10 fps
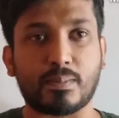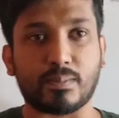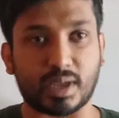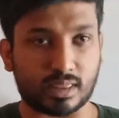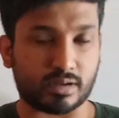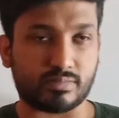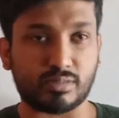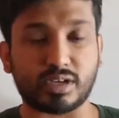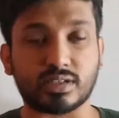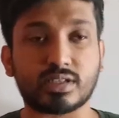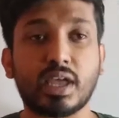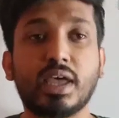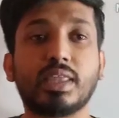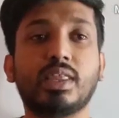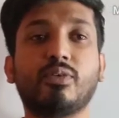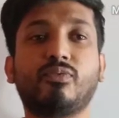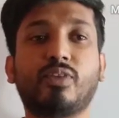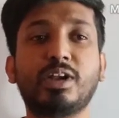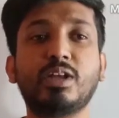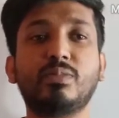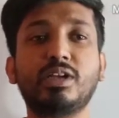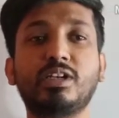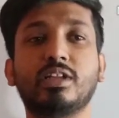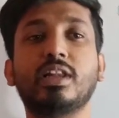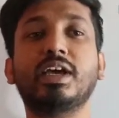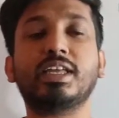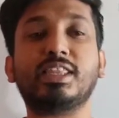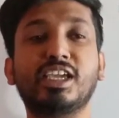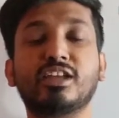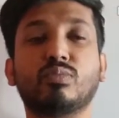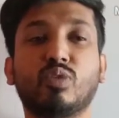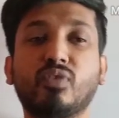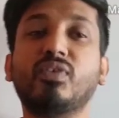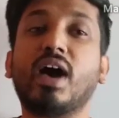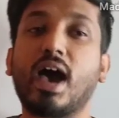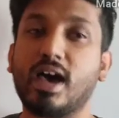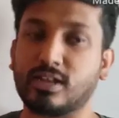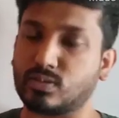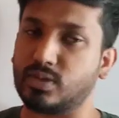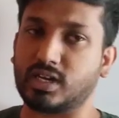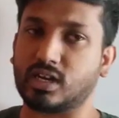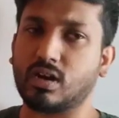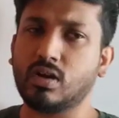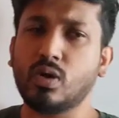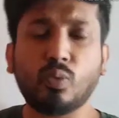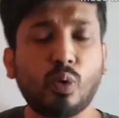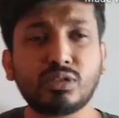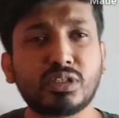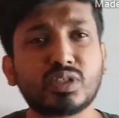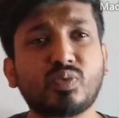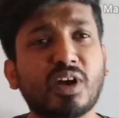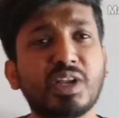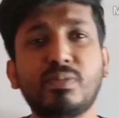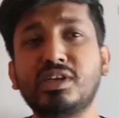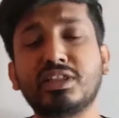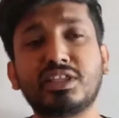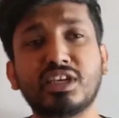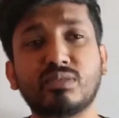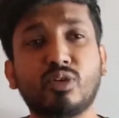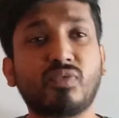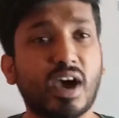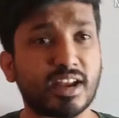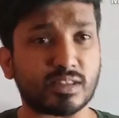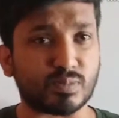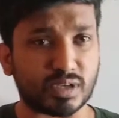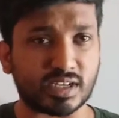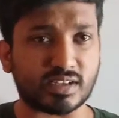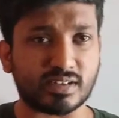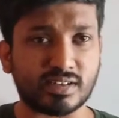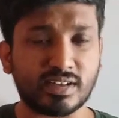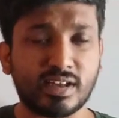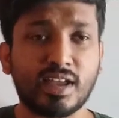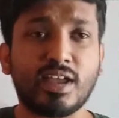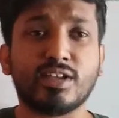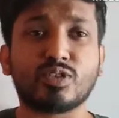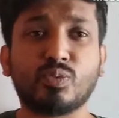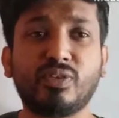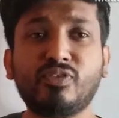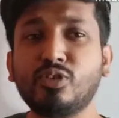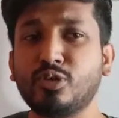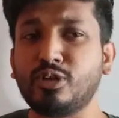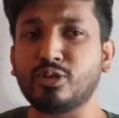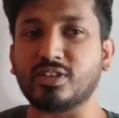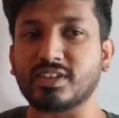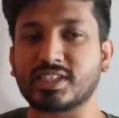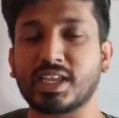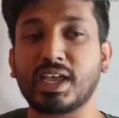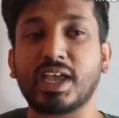method, that is the fundamental theorem of arithmetic. What's this fundamental theorem of arithmetic? So before going to this,